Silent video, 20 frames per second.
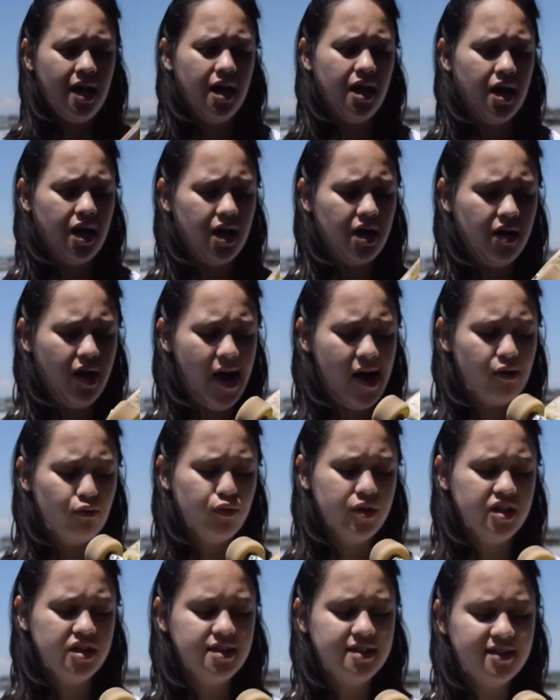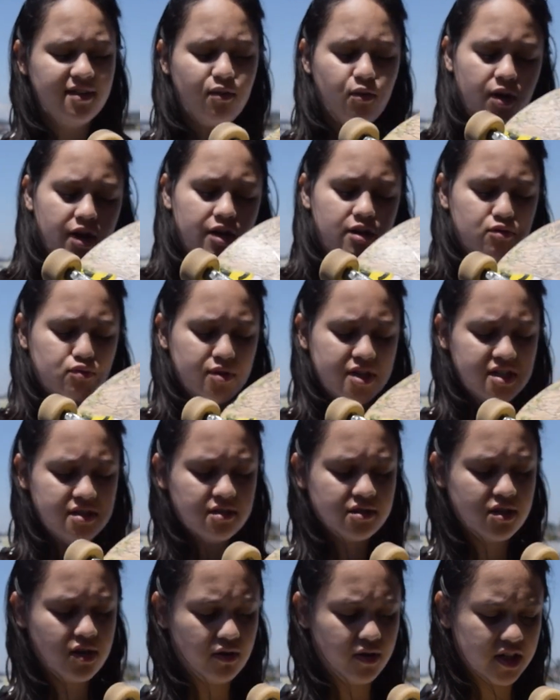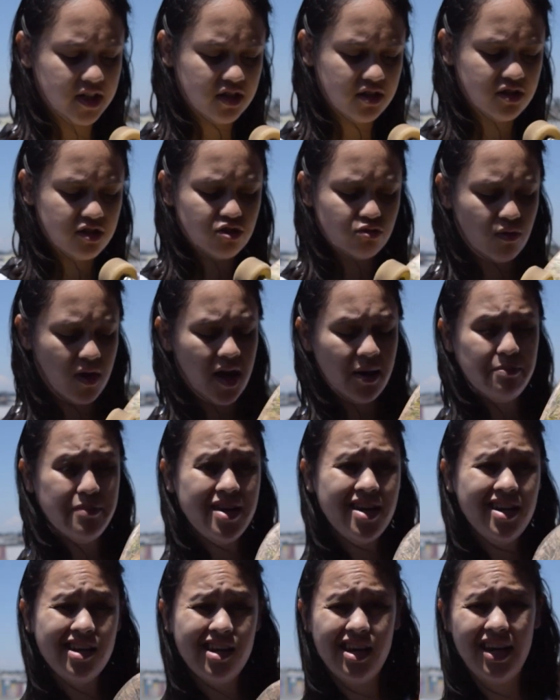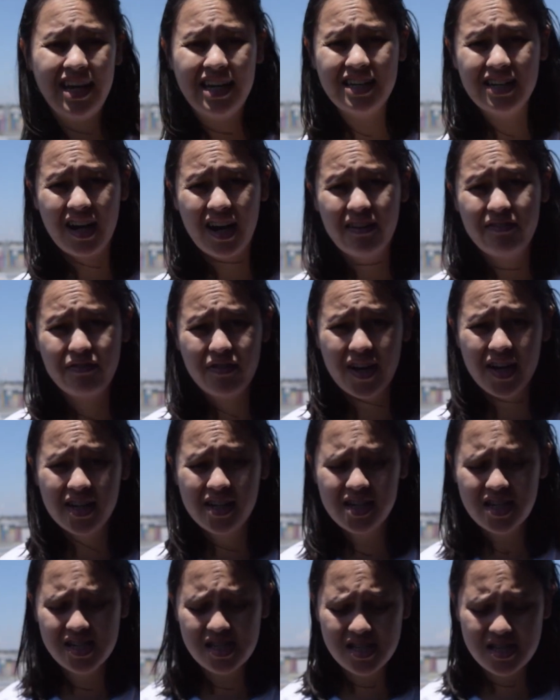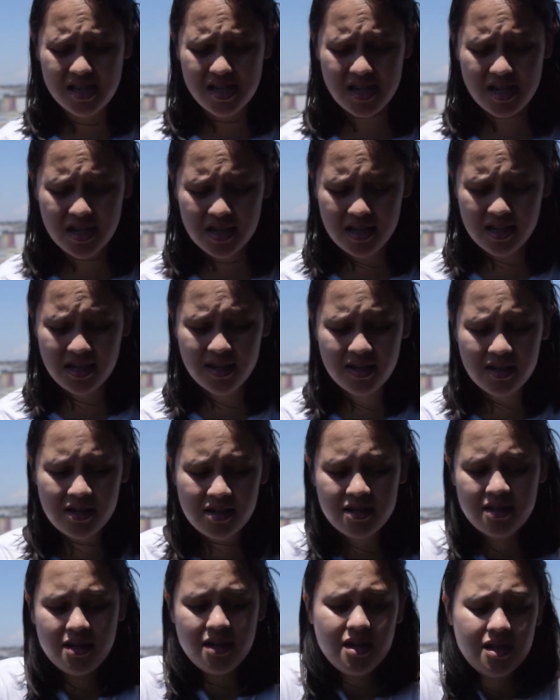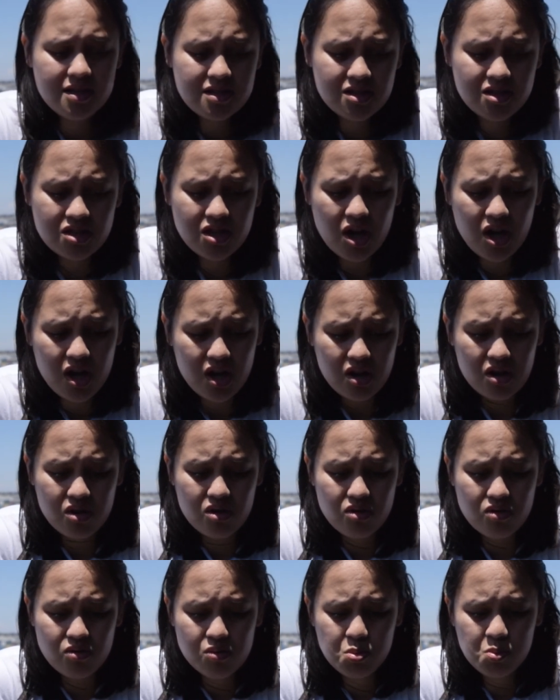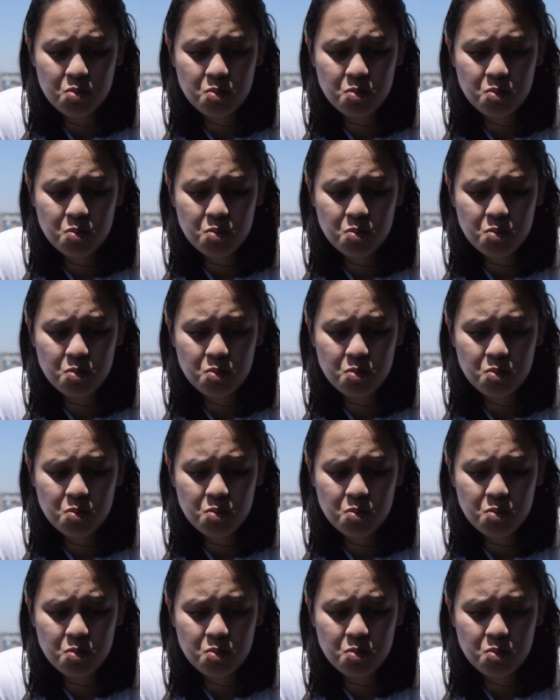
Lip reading: I really didn't want to risk going to the swap meet and not finding anything, so